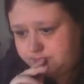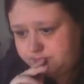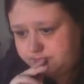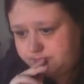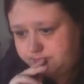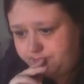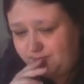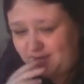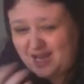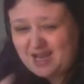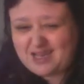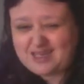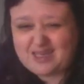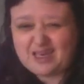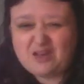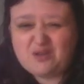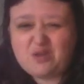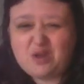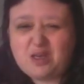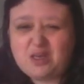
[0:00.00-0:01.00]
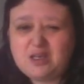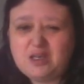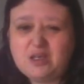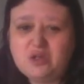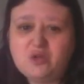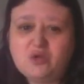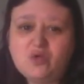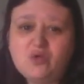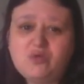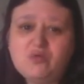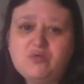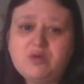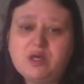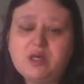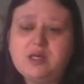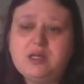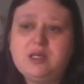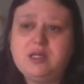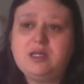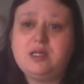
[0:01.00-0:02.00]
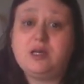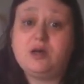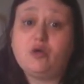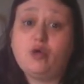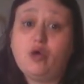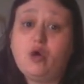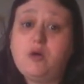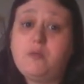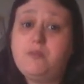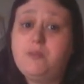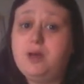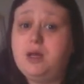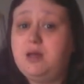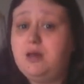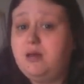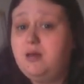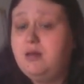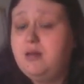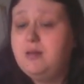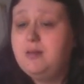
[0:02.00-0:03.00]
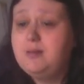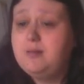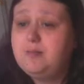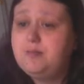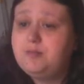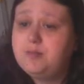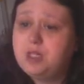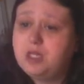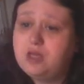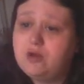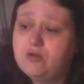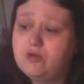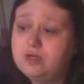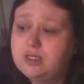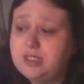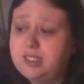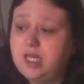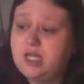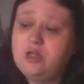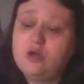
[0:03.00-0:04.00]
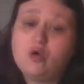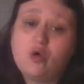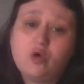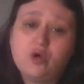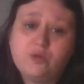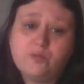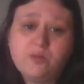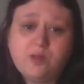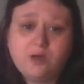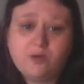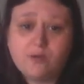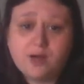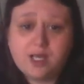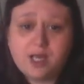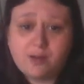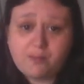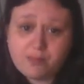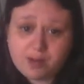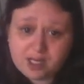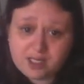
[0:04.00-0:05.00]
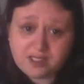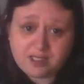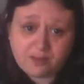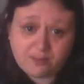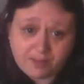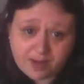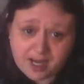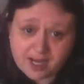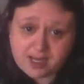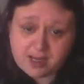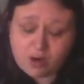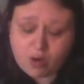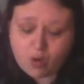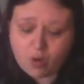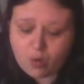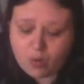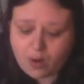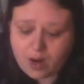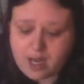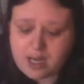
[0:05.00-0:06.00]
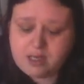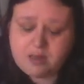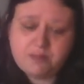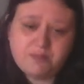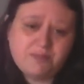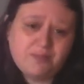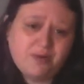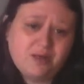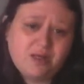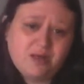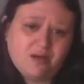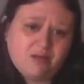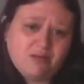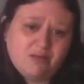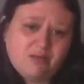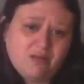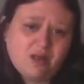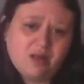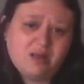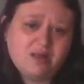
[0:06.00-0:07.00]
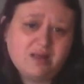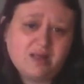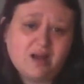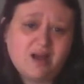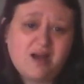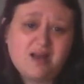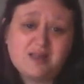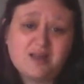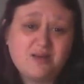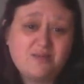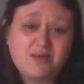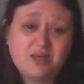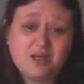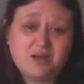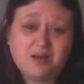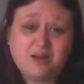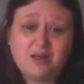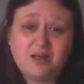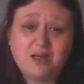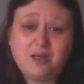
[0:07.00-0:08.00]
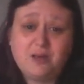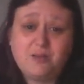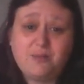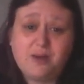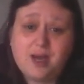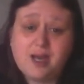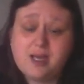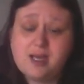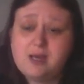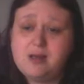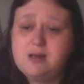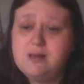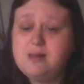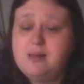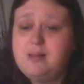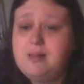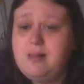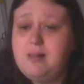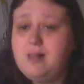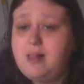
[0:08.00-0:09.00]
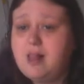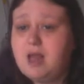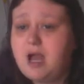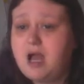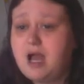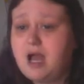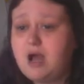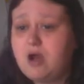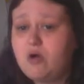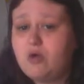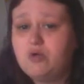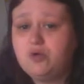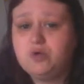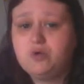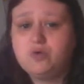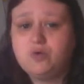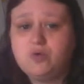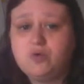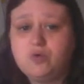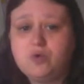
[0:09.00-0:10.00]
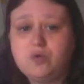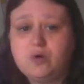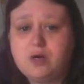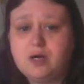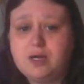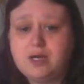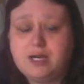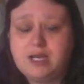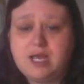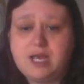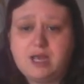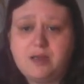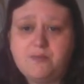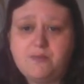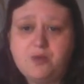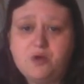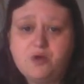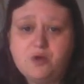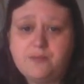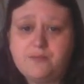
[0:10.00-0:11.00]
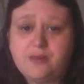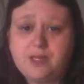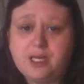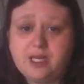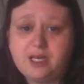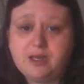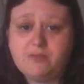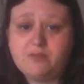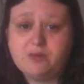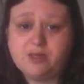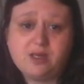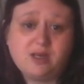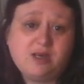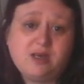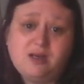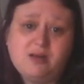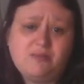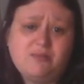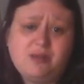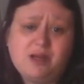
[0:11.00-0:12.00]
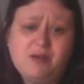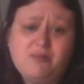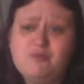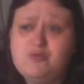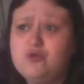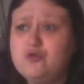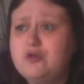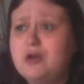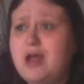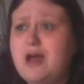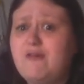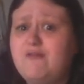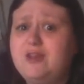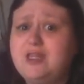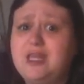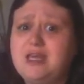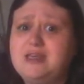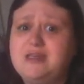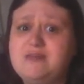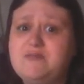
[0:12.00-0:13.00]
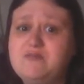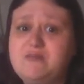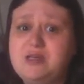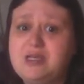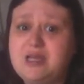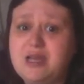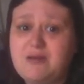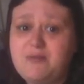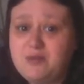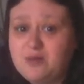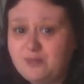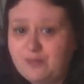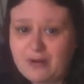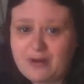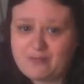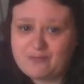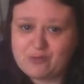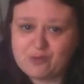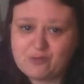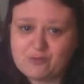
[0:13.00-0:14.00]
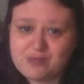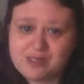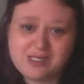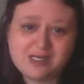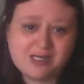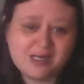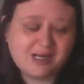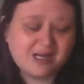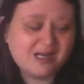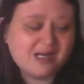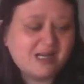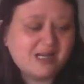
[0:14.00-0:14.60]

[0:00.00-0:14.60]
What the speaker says: But that's it really. You don't really need a lot, but you know, it did cost me quite a bit to buy it all in, but yeah, it's the last time you really need to buy it. I also go to out B&M's, and I'm pure advertising B&M's, but I'm not meaning it.